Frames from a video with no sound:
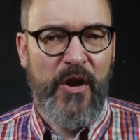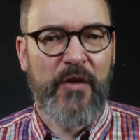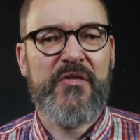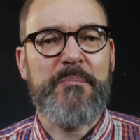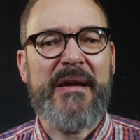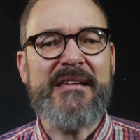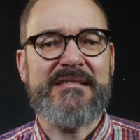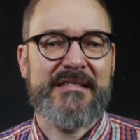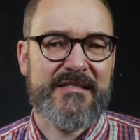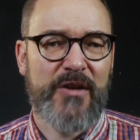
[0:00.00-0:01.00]
On the
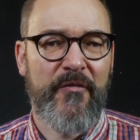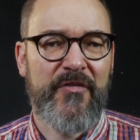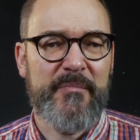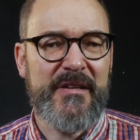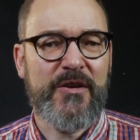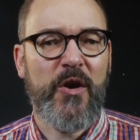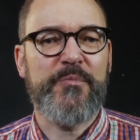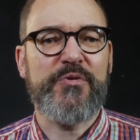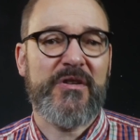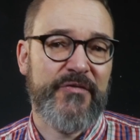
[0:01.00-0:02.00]
basis of the mini
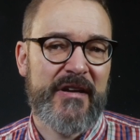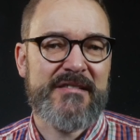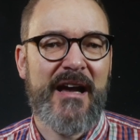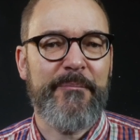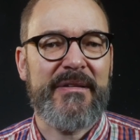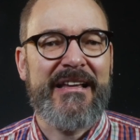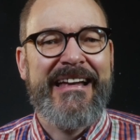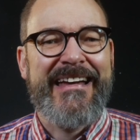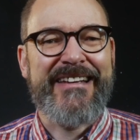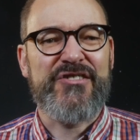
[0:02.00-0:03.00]
computer, for example,
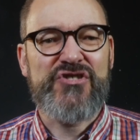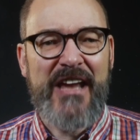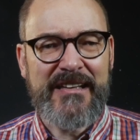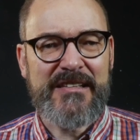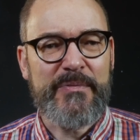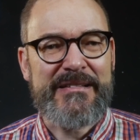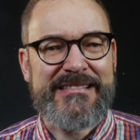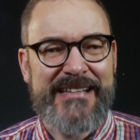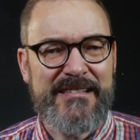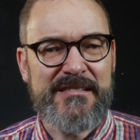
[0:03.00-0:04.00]
injectable
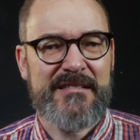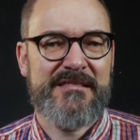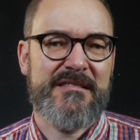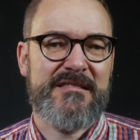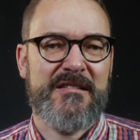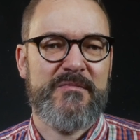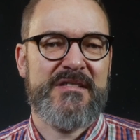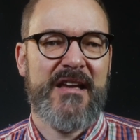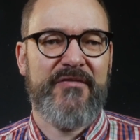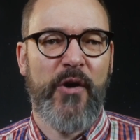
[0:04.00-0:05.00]
sensor
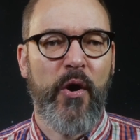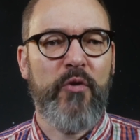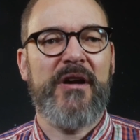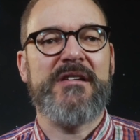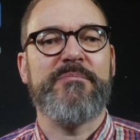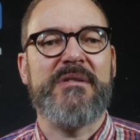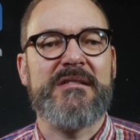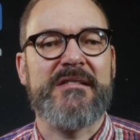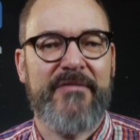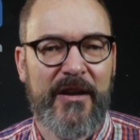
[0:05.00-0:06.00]
systems have already
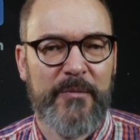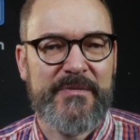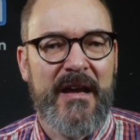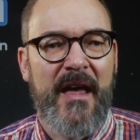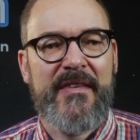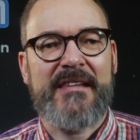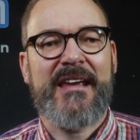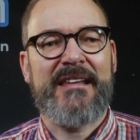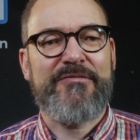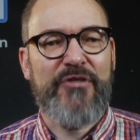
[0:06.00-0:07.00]
been developed that
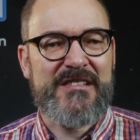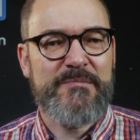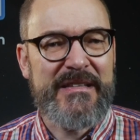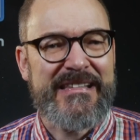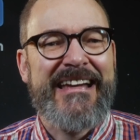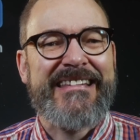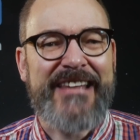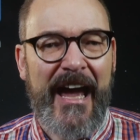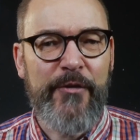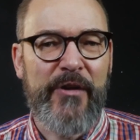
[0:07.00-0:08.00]
can transmit
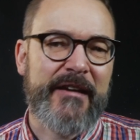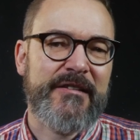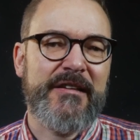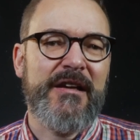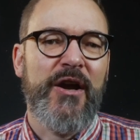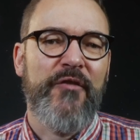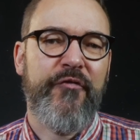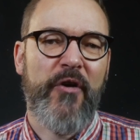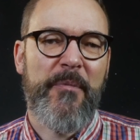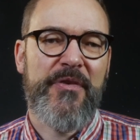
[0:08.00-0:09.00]
directly
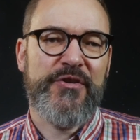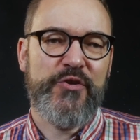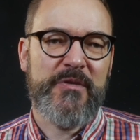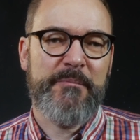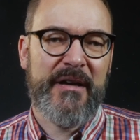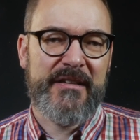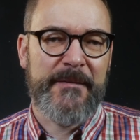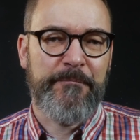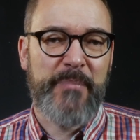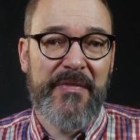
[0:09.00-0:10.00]
from the human body.
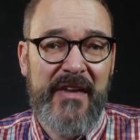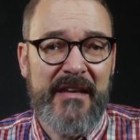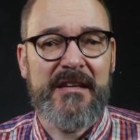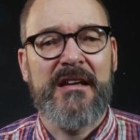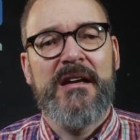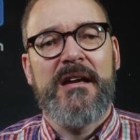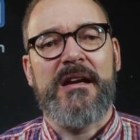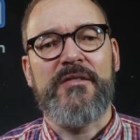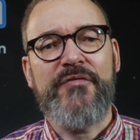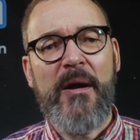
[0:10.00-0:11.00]
But then,
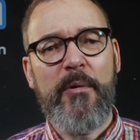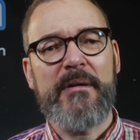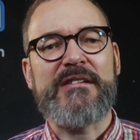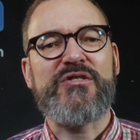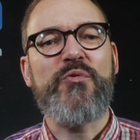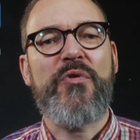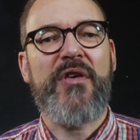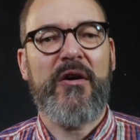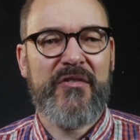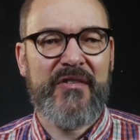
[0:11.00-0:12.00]
in February
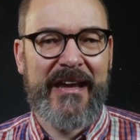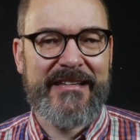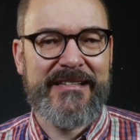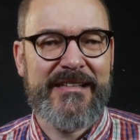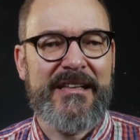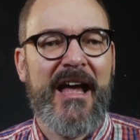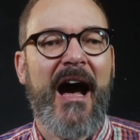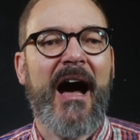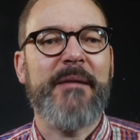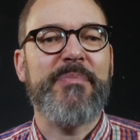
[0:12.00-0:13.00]
2018,
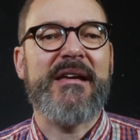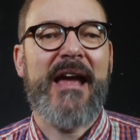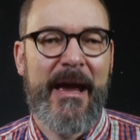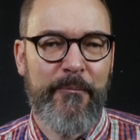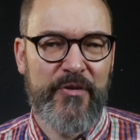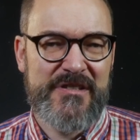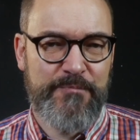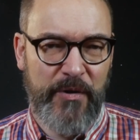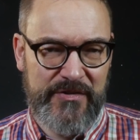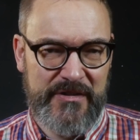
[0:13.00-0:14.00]
IBM
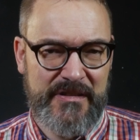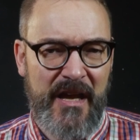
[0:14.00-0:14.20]
responded.